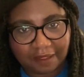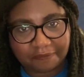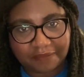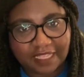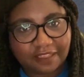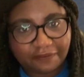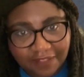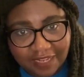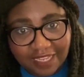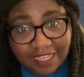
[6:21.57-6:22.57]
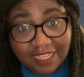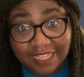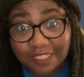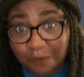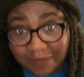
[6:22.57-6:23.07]
It's funny,
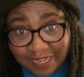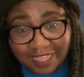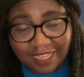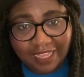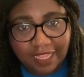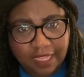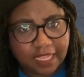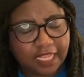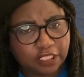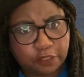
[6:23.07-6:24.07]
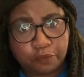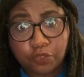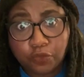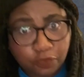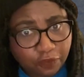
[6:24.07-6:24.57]
it's witty, it's
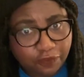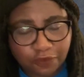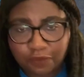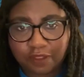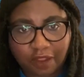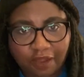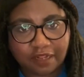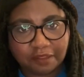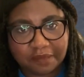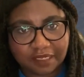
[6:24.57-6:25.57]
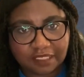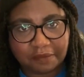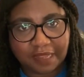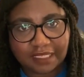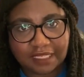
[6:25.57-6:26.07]
beautiful. The art in the book is
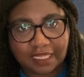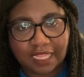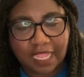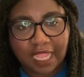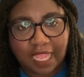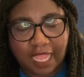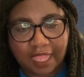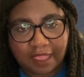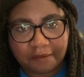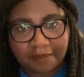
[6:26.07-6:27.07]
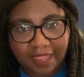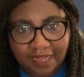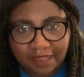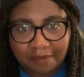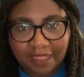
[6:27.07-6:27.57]
amazing. And
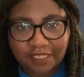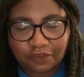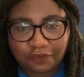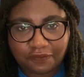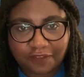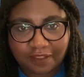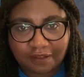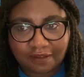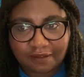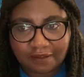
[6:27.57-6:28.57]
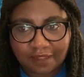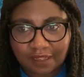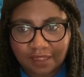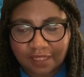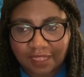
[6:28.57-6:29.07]
it makes you feel
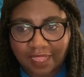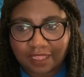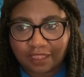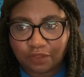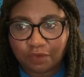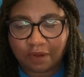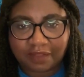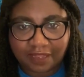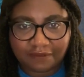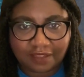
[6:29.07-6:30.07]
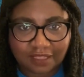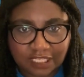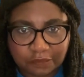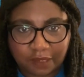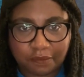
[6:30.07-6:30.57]
like you are giving
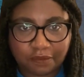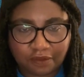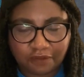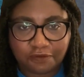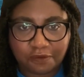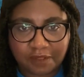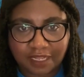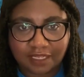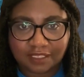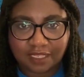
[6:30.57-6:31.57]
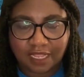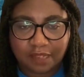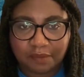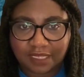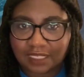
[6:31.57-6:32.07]
these people a voice,
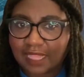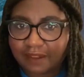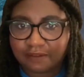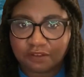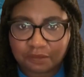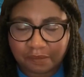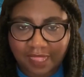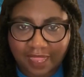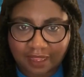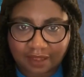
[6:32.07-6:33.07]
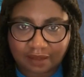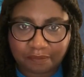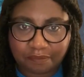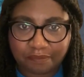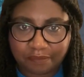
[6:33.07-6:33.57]
because a lot of those Black
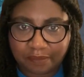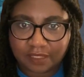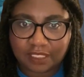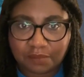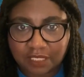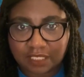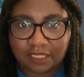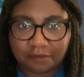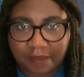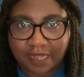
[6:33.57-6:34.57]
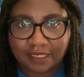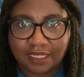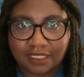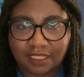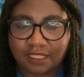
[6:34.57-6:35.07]
subjects of
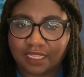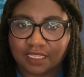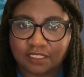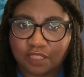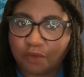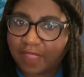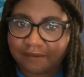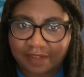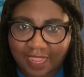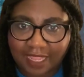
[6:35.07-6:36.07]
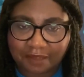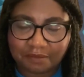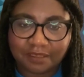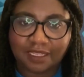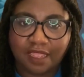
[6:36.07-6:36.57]
paintings and things don't have
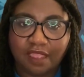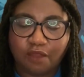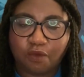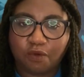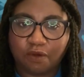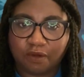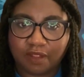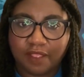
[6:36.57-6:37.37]
names, or